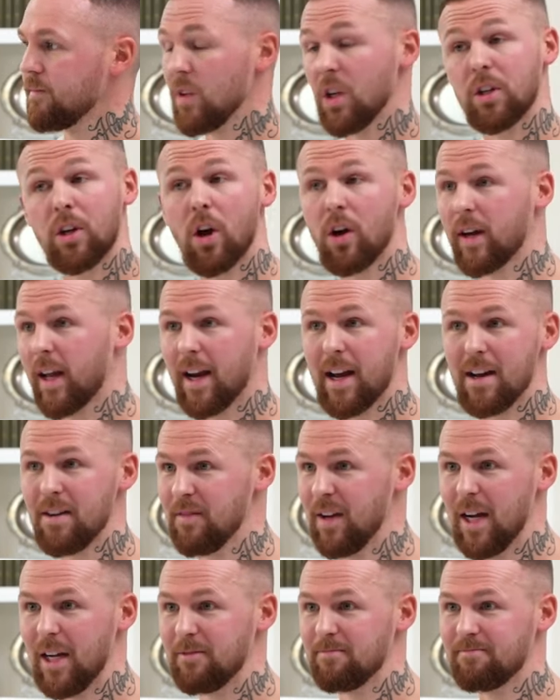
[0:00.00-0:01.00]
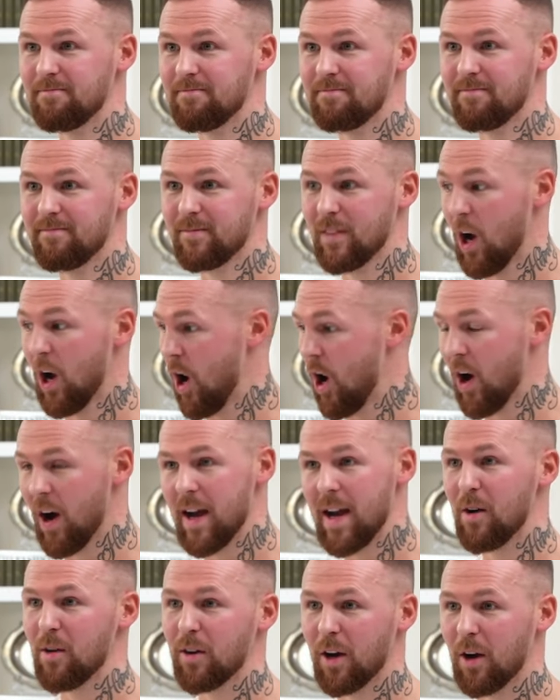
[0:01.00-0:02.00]
can't get out of it. High
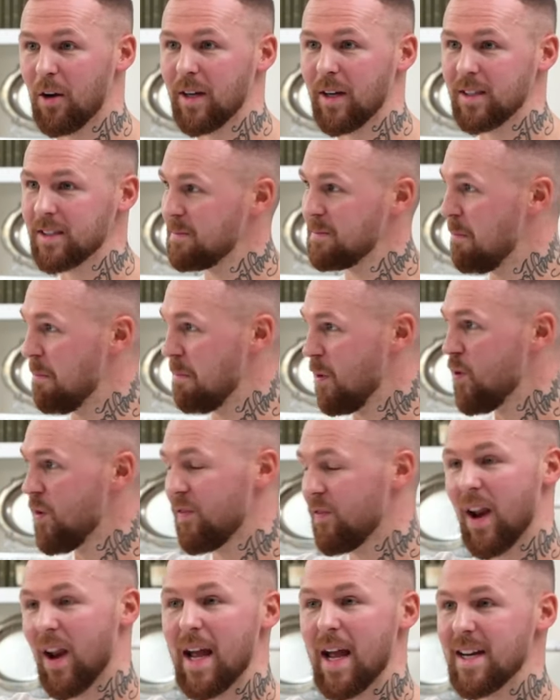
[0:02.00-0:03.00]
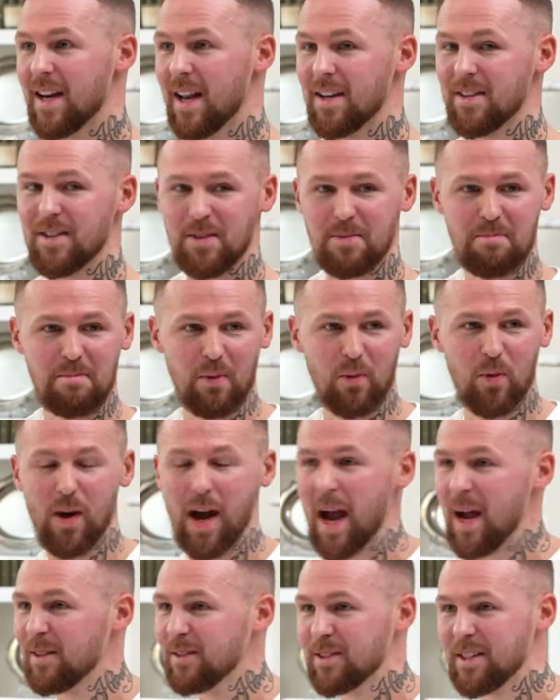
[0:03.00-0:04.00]
outgoings, bought a flat in London, bought a
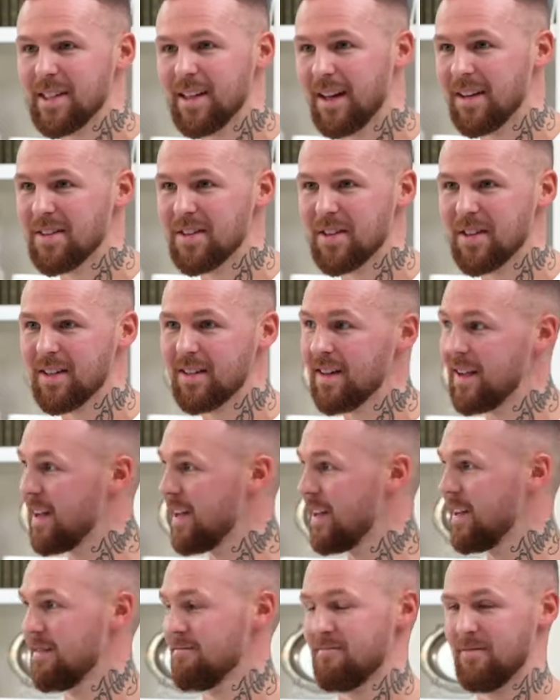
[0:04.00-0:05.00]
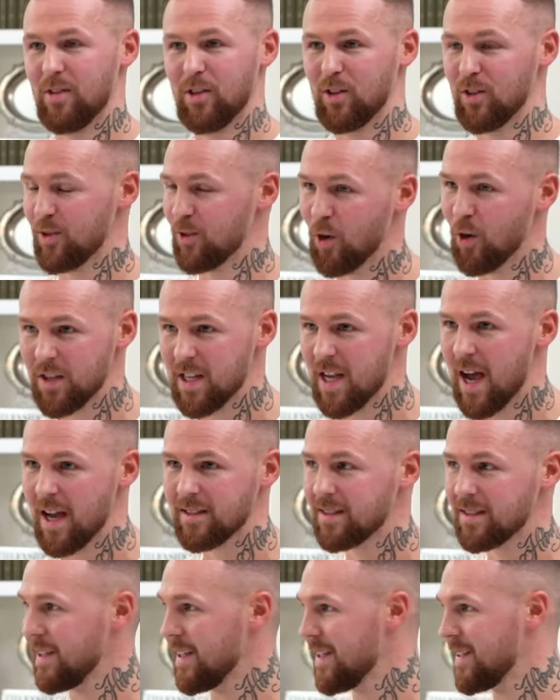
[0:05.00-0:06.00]
house in London, got the
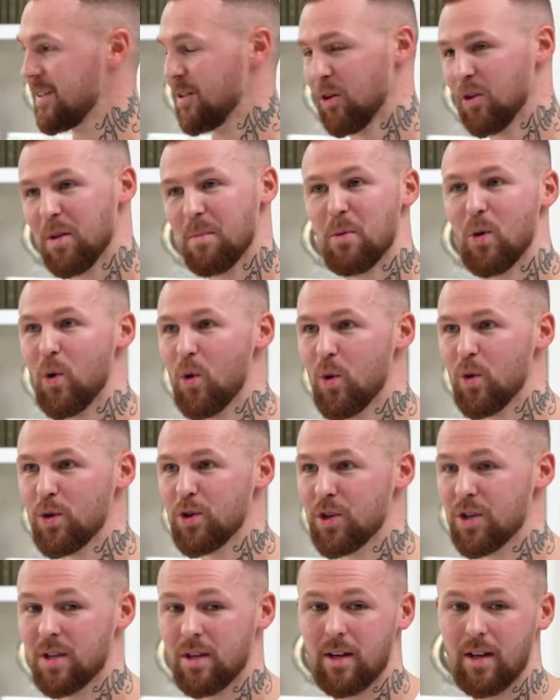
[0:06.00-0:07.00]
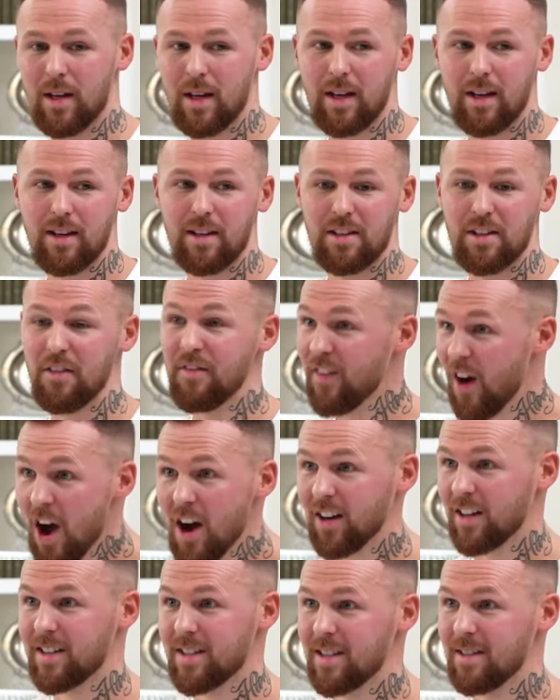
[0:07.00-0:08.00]
Aston, got the Porsche. You're
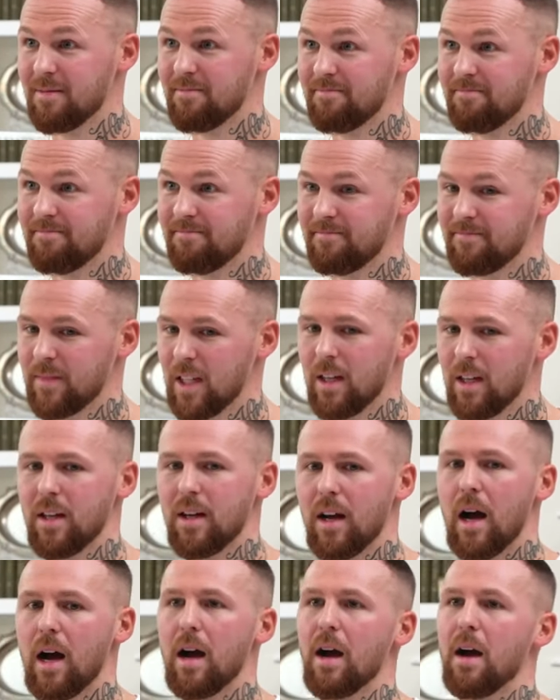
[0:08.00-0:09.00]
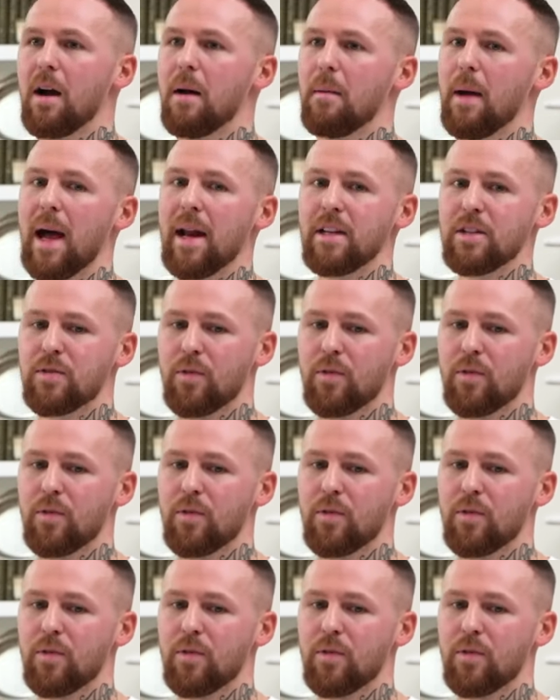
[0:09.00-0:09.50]
fucked. And it's